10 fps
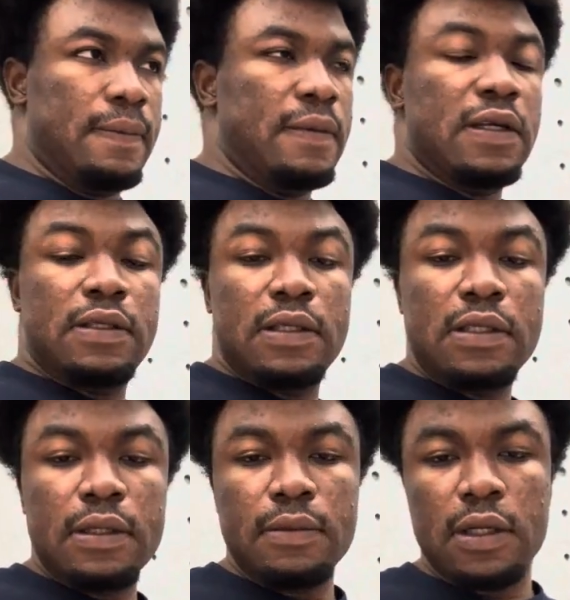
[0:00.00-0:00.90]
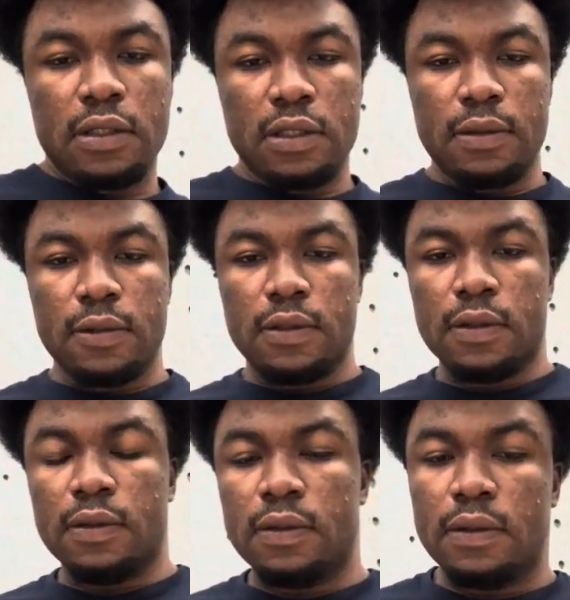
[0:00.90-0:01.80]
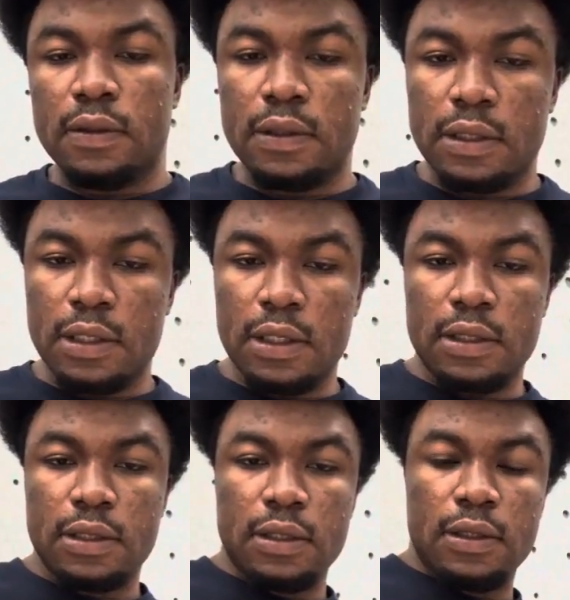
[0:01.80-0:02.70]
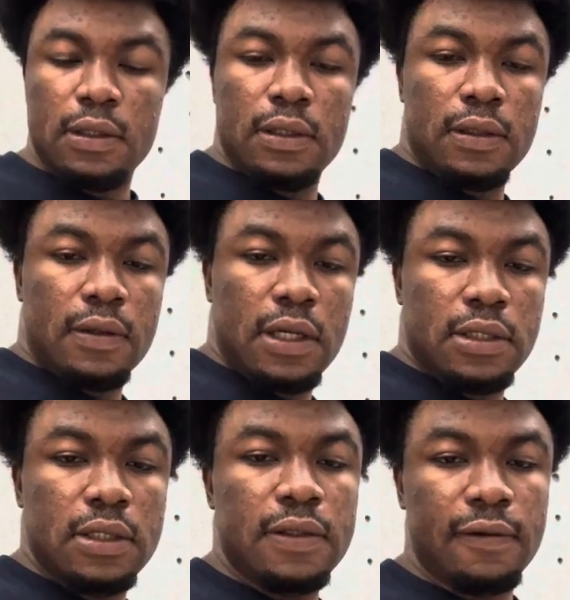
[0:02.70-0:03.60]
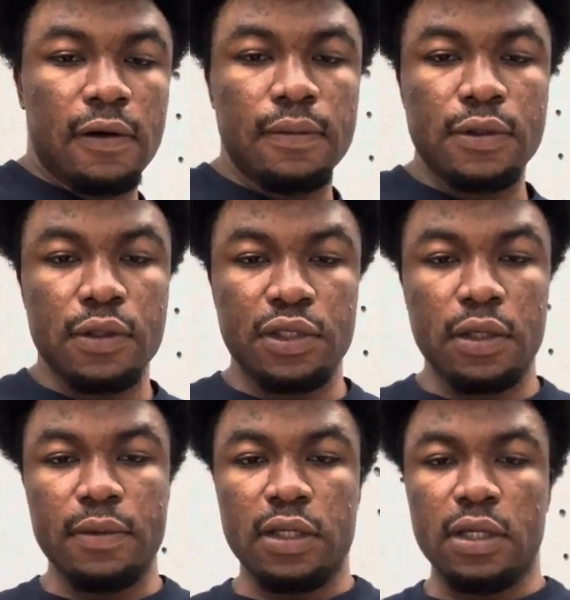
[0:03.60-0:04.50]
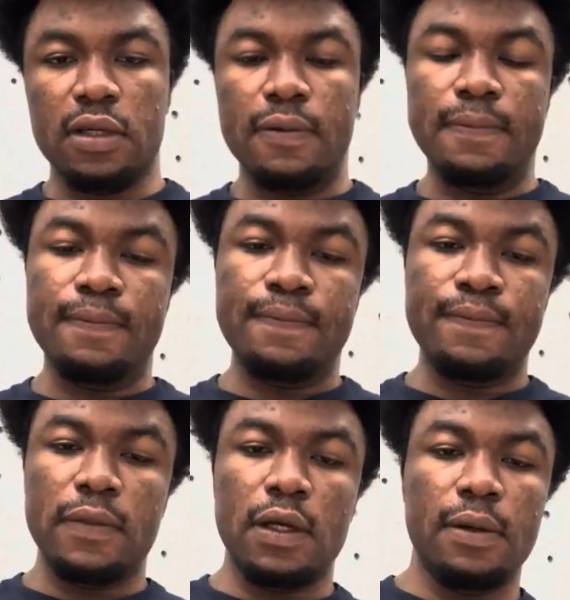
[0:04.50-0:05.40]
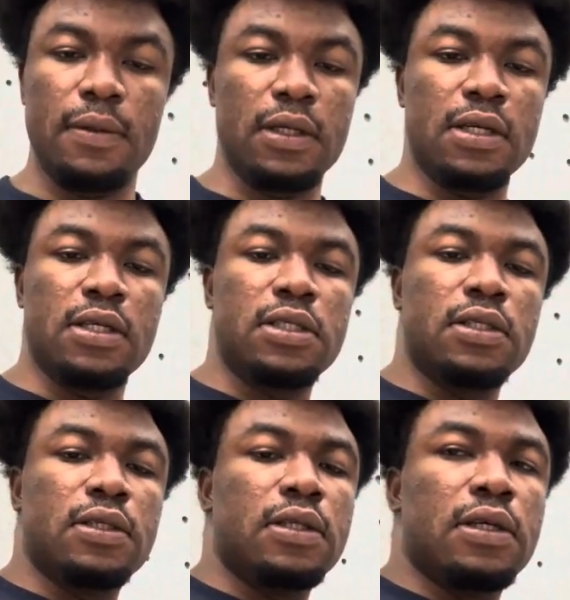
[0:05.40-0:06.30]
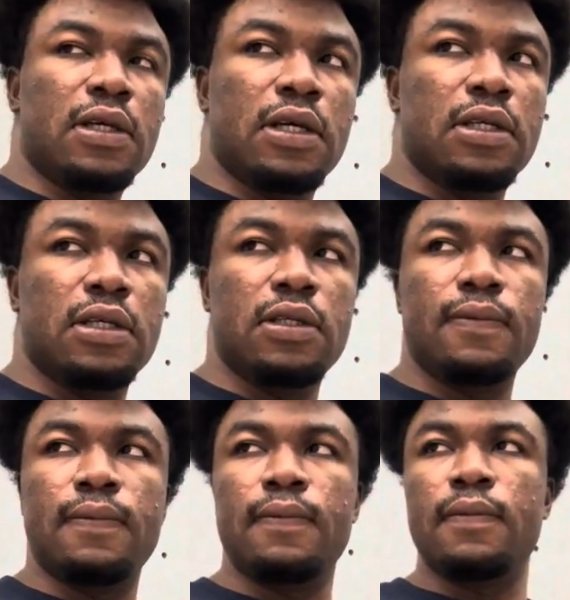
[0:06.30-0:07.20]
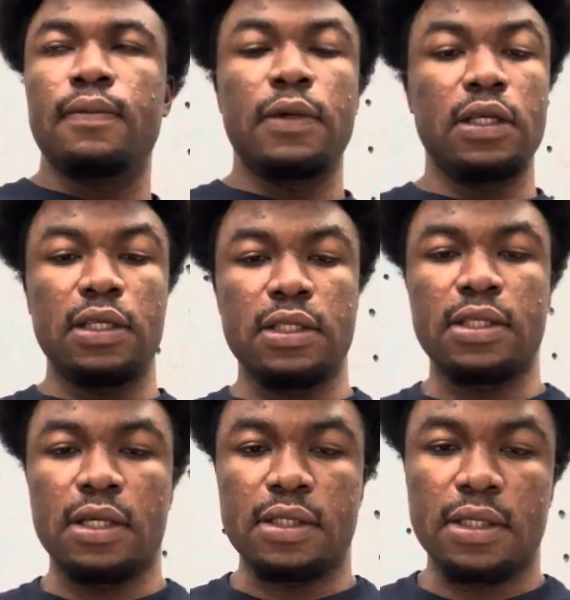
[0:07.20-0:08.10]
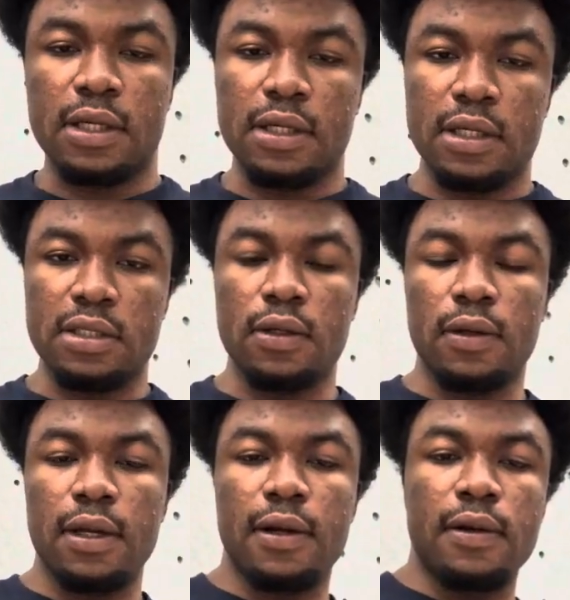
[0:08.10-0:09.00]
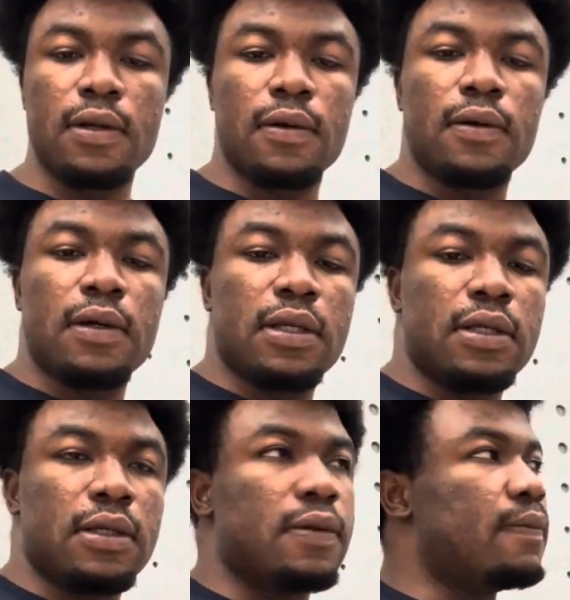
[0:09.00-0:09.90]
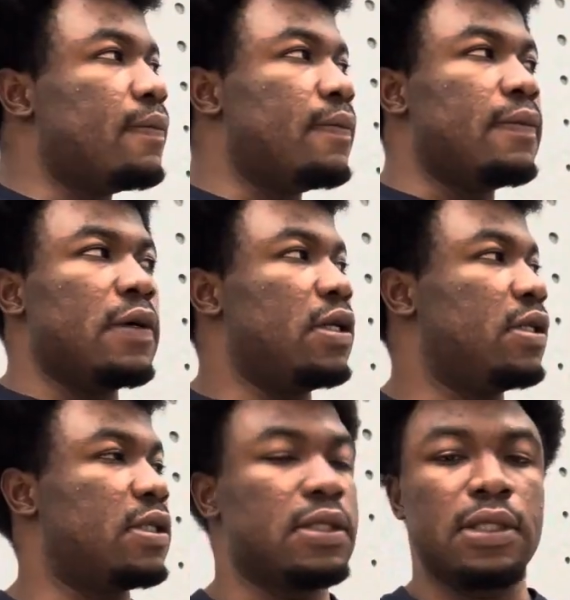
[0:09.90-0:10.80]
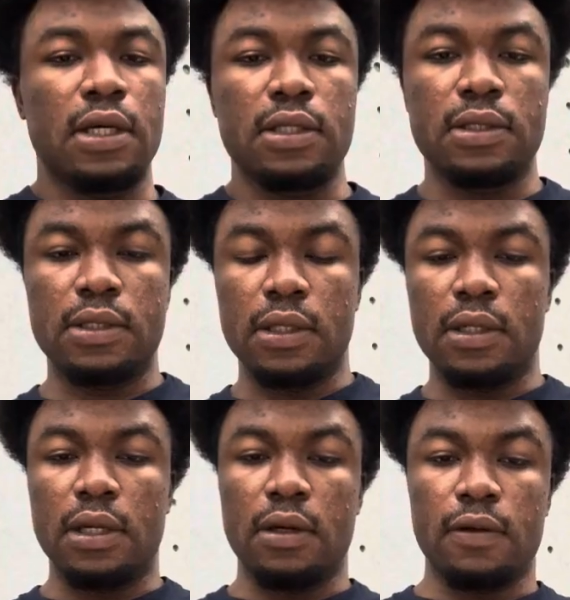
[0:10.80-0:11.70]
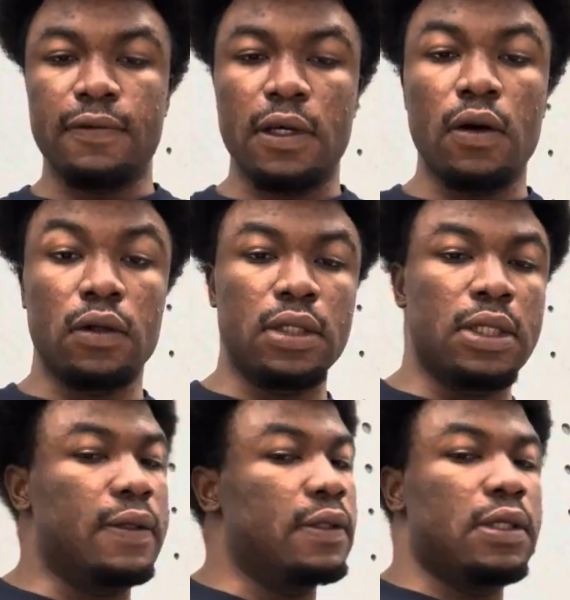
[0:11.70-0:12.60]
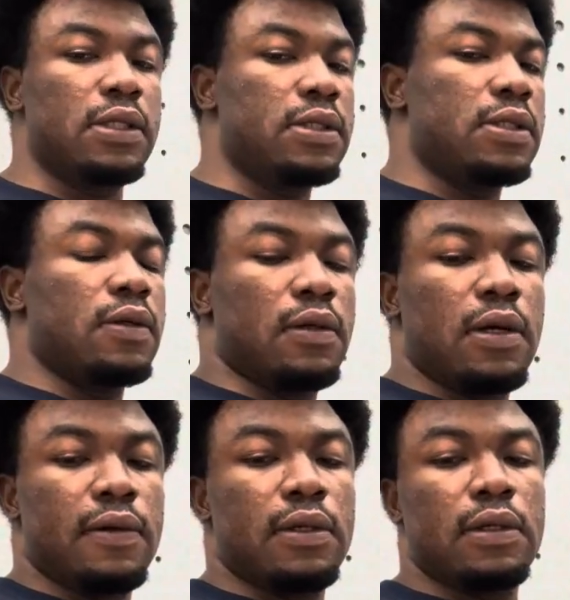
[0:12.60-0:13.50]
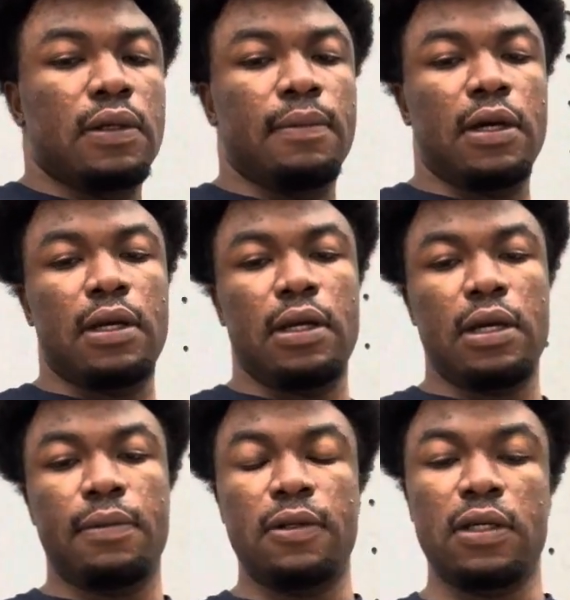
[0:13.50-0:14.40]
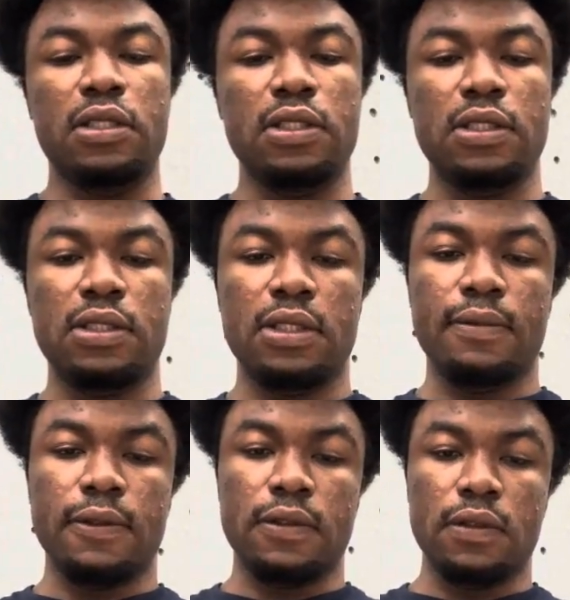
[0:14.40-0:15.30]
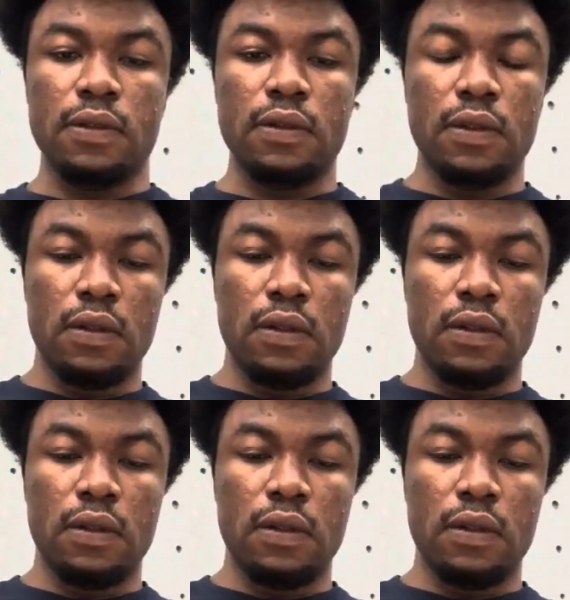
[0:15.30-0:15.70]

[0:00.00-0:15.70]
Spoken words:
a system that is able to detect crisis from social media application, any disaster that is occurring, or anything that is out of the ordinary that is occurring. My application is able to